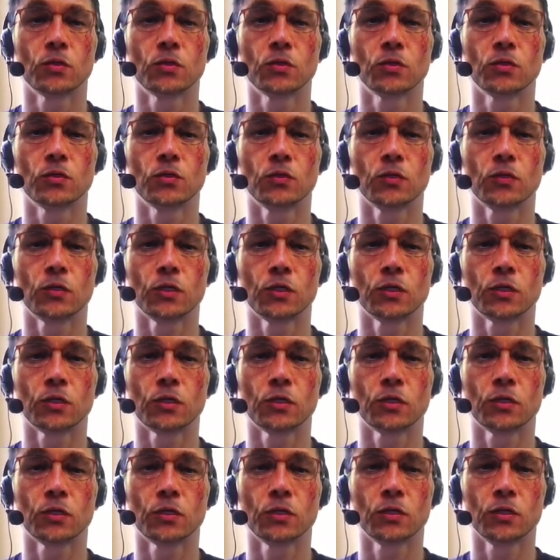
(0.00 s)
You can
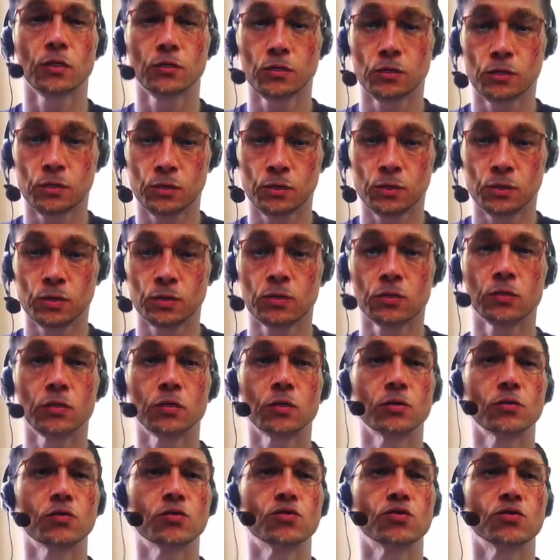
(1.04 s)

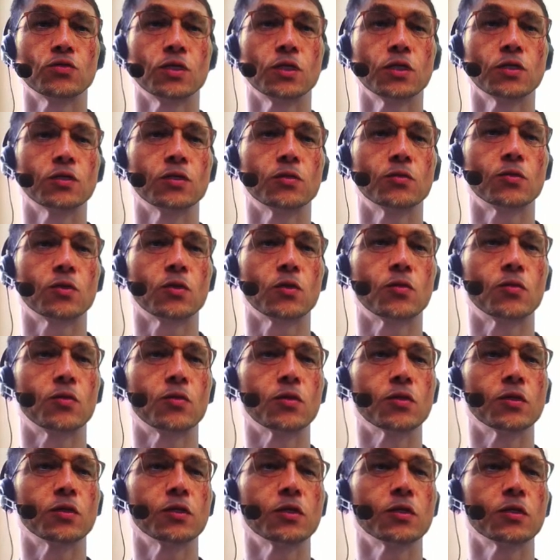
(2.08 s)
change the
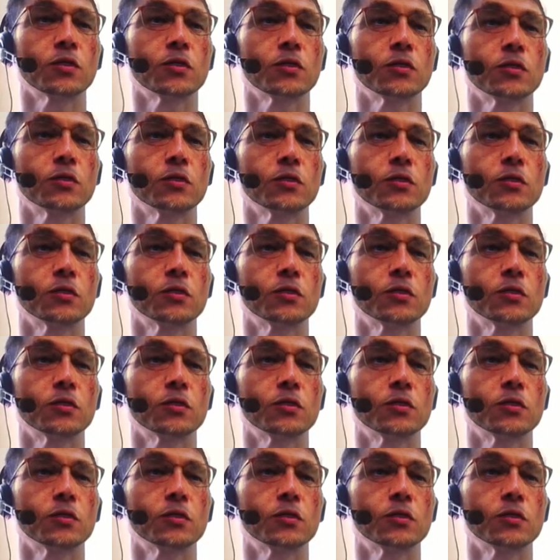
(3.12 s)
properties.